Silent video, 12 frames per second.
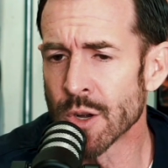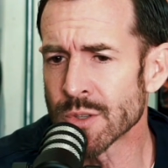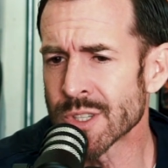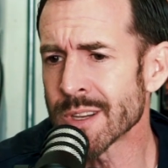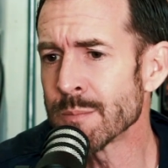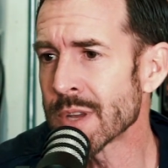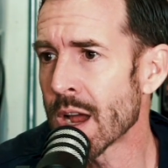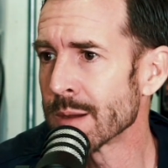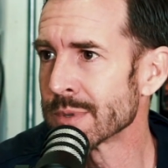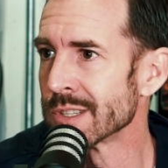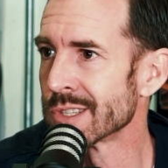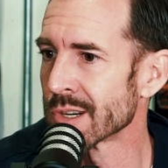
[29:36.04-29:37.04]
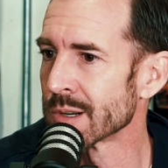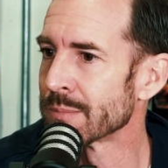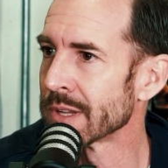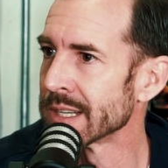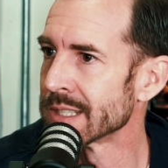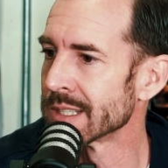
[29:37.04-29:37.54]
sometimes in certain
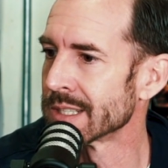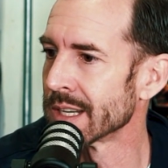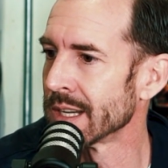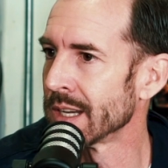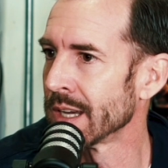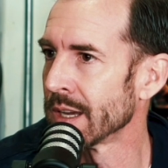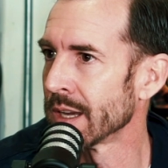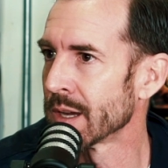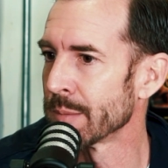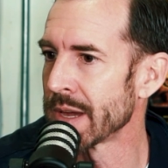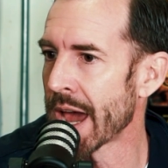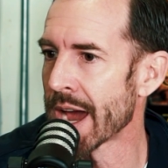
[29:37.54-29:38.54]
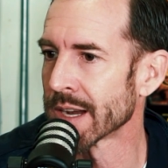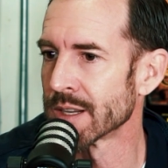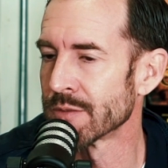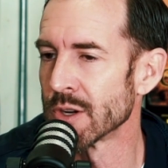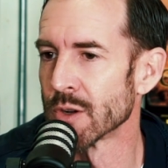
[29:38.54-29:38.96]
places it could be active.